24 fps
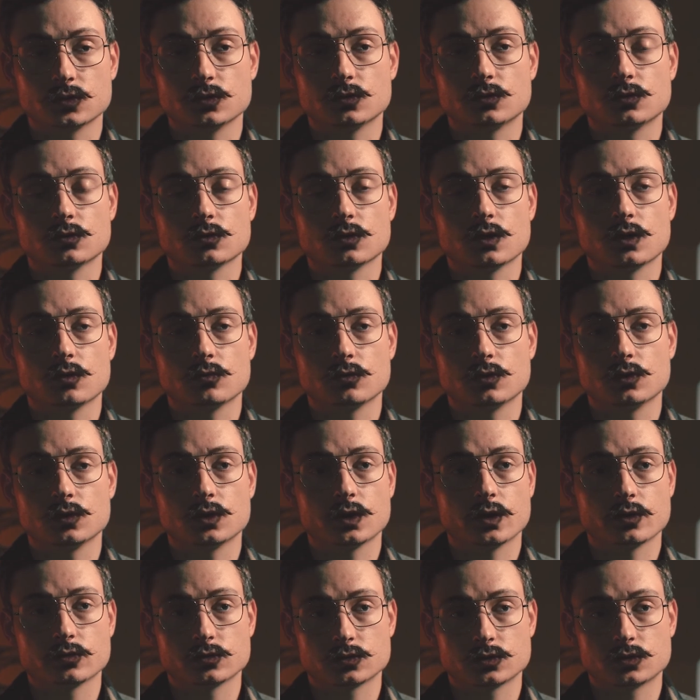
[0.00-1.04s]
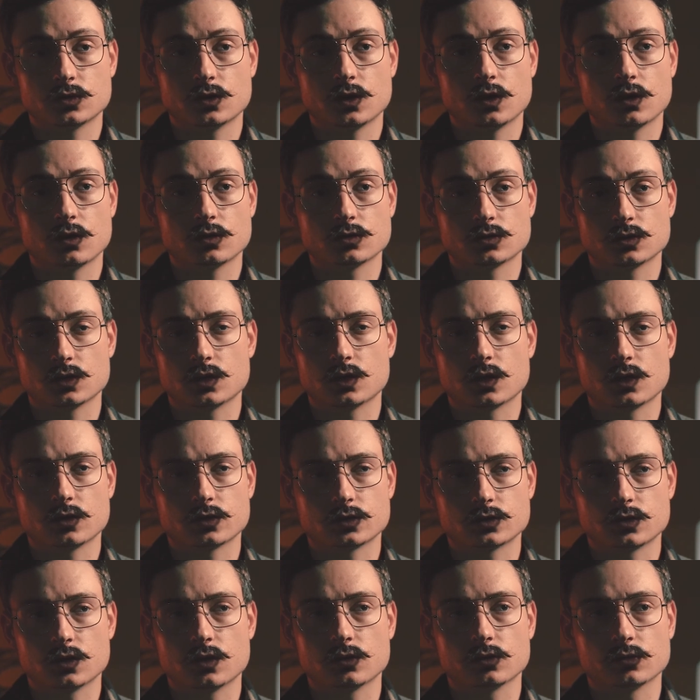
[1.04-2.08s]
until I went downstairs that I
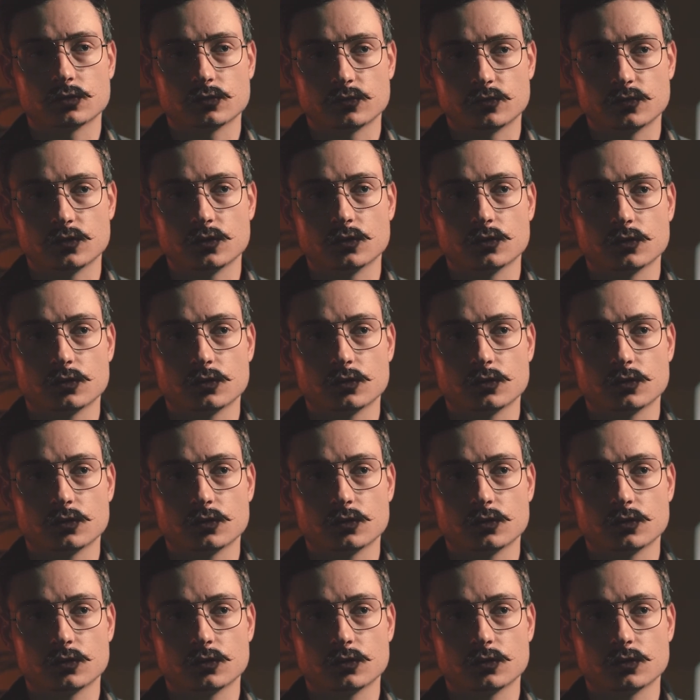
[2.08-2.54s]
started to feel